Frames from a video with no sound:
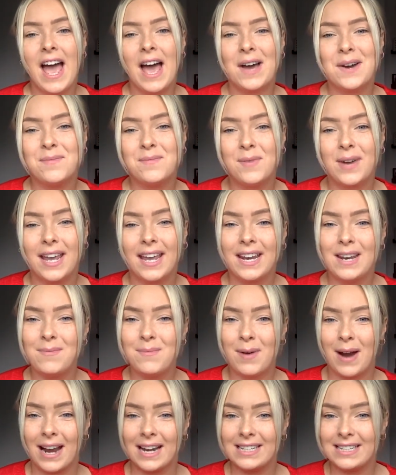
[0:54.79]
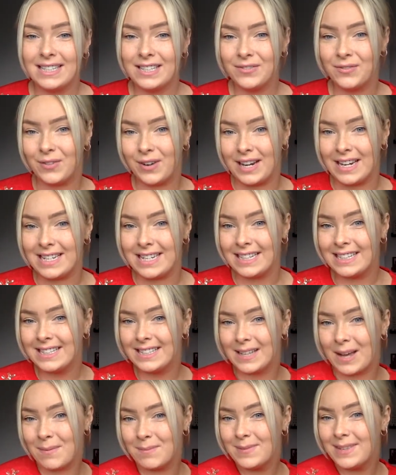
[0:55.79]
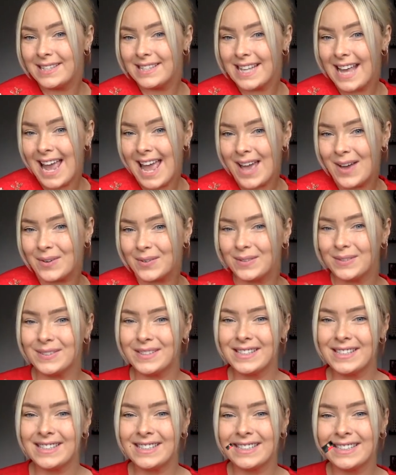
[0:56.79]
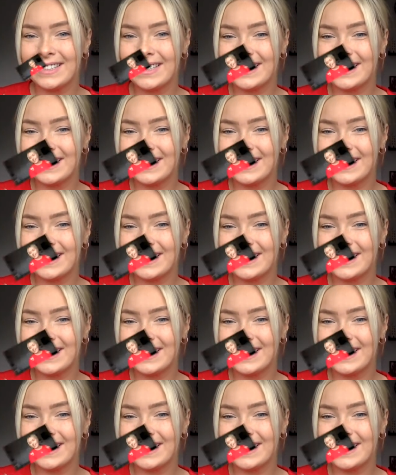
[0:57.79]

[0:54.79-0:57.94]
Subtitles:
and we're going to practice reading some sounds.